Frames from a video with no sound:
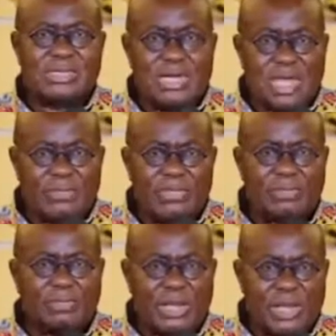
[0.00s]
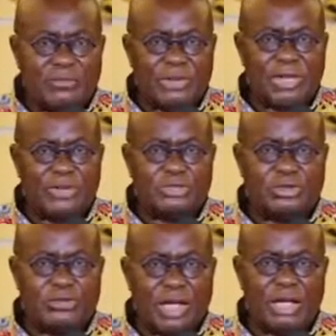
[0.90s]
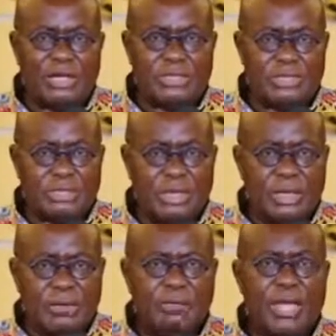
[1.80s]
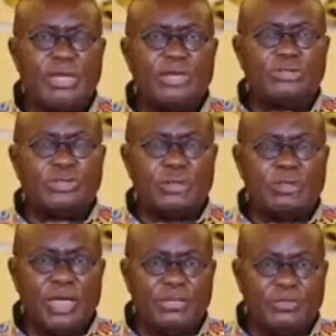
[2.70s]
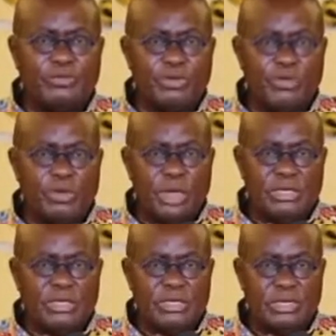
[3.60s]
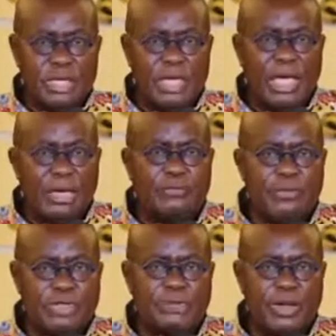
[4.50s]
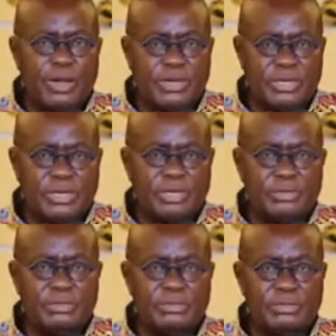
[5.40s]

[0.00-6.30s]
and steer this beloved country of ours back onto the path of progress and prosperity.